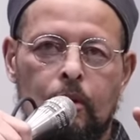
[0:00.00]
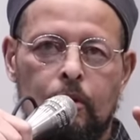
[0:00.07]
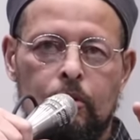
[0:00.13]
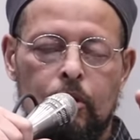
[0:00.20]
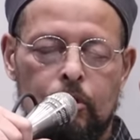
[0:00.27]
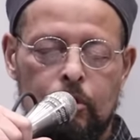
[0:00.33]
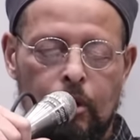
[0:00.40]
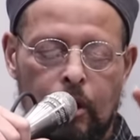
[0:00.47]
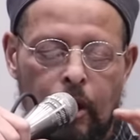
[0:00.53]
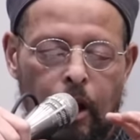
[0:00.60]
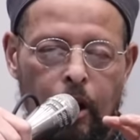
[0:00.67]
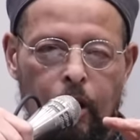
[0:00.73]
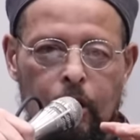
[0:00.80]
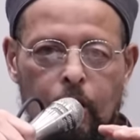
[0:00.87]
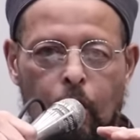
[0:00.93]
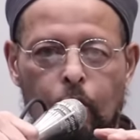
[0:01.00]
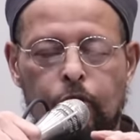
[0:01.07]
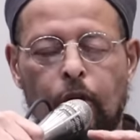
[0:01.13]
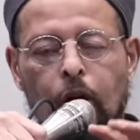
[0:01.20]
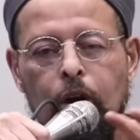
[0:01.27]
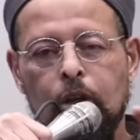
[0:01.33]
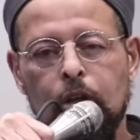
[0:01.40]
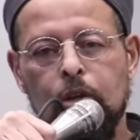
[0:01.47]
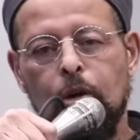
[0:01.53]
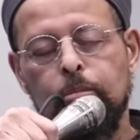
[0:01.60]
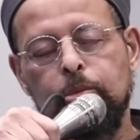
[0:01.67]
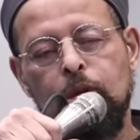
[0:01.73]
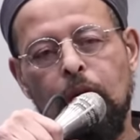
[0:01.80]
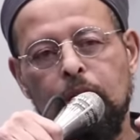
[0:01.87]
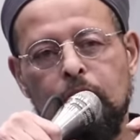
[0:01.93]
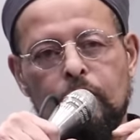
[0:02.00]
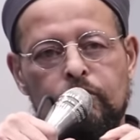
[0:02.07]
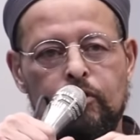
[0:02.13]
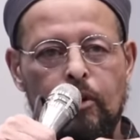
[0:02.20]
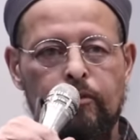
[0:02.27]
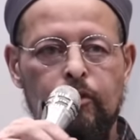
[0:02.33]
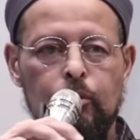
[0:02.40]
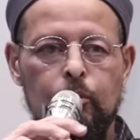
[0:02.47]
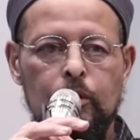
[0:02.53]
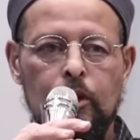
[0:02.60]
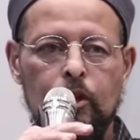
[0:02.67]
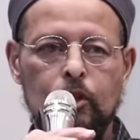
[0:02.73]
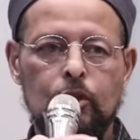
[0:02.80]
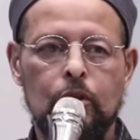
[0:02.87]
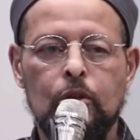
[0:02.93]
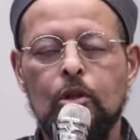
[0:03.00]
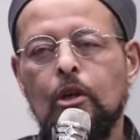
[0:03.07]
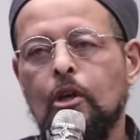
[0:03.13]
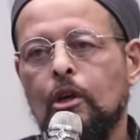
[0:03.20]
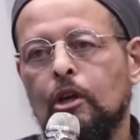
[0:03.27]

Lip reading: the overarching objectives of the religion.